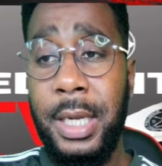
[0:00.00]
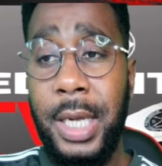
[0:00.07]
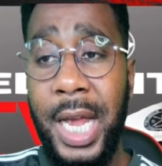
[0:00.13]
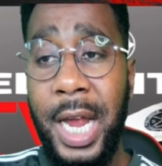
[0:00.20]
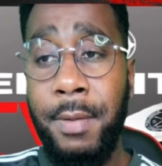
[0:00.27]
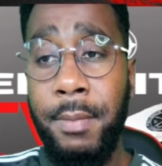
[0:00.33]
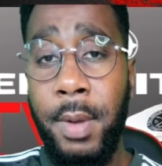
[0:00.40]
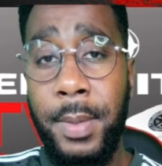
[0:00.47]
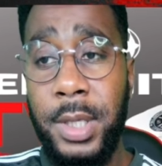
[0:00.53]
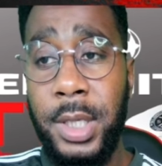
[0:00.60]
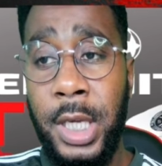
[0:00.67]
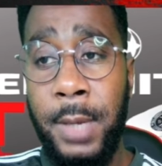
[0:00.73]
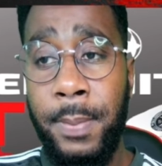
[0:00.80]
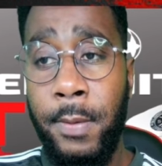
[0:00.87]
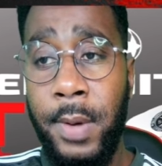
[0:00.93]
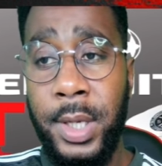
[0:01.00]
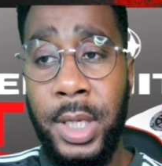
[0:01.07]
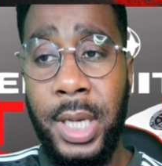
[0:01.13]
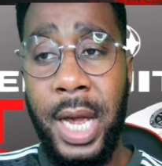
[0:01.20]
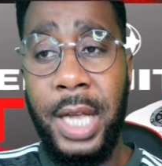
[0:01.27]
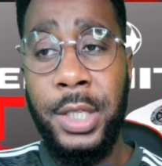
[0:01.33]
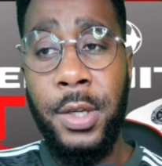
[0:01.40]
and remember to keep it red
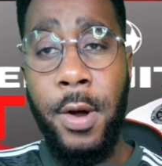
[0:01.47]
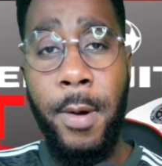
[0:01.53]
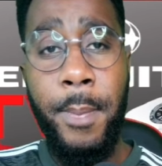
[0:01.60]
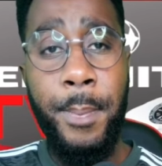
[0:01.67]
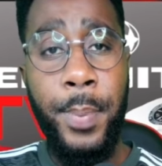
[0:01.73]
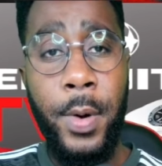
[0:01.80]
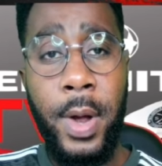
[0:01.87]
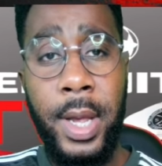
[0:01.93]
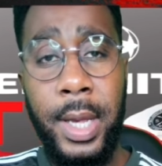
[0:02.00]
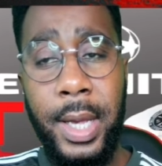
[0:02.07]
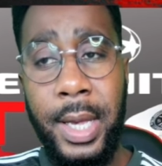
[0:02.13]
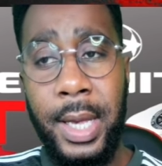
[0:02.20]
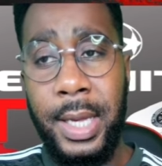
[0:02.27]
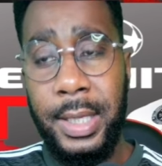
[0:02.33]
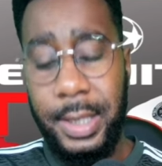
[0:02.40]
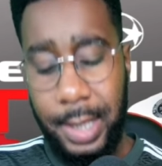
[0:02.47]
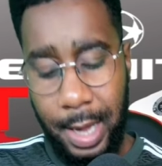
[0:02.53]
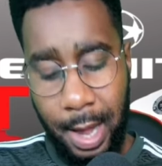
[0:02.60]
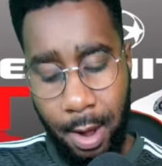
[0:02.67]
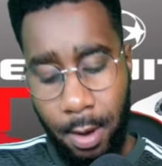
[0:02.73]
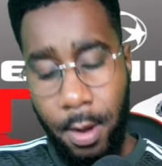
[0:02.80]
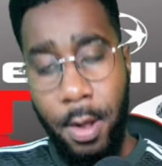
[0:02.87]
united. Your boy is
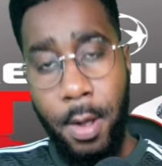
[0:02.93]
out.